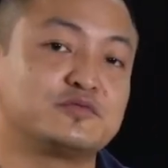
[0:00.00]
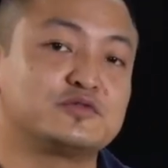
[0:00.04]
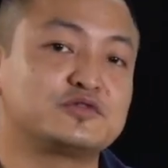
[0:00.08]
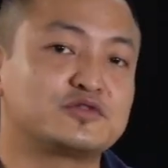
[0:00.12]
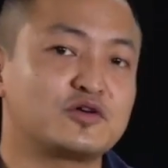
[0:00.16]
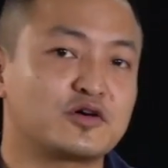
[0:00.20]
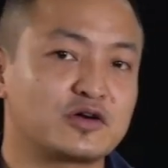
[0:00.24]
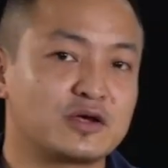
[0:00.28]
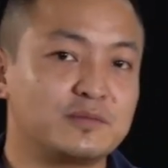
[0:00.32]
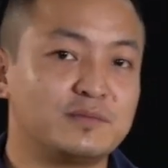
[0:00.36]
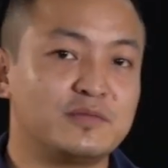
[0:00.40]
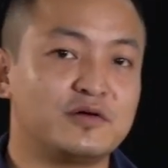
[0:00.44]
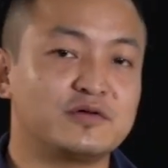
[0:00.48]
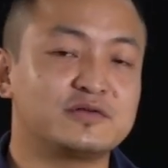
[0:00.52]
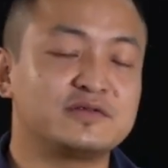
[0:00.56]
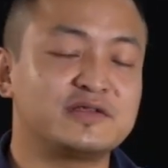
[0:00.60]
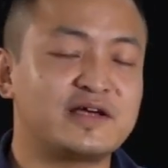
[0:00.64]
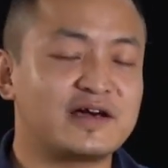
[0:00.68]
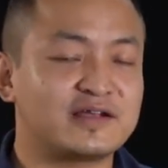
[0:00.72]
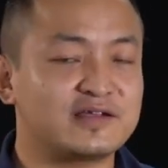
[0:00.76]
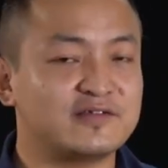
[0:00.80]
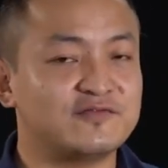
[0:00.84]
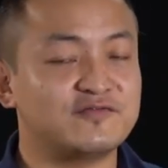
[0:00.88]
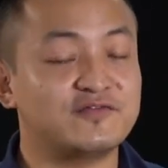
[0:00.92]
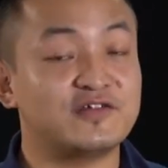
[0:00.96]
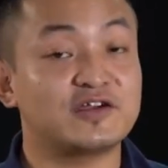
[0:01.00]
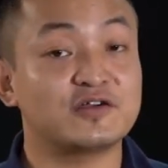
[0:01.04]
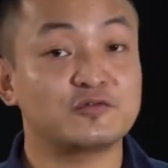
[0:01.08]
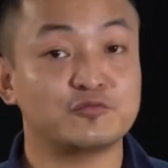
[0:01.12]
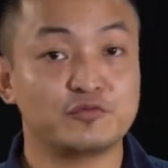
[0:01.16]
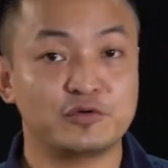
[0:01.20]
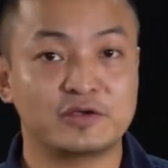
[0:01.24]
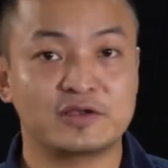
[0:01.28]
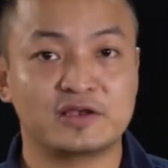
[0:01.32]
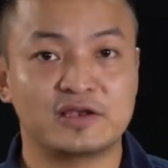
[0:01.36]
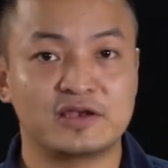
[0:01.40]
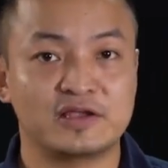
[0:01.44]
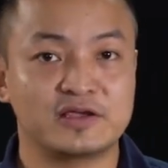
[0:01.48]
we'll talk about that very
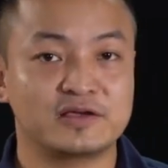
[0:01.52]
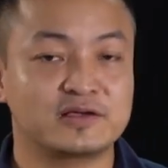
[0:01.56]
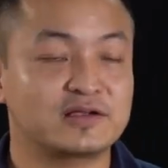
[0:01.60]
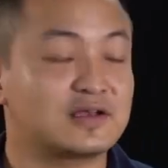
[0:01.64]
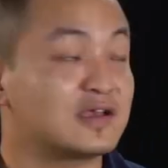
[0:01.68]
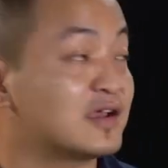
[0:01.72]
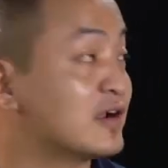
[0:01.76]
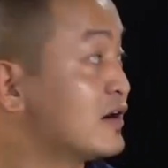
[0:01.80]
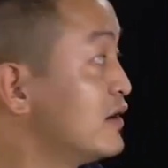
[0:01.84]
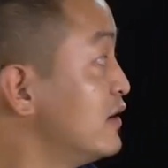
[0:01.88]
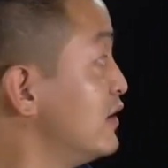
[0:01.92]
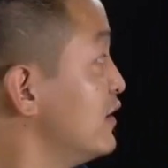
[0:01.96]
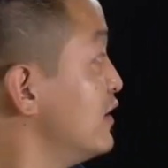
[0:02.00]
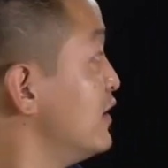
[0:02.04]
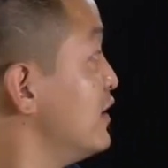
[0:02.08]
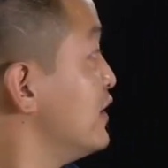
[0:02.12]
quickly. Clear?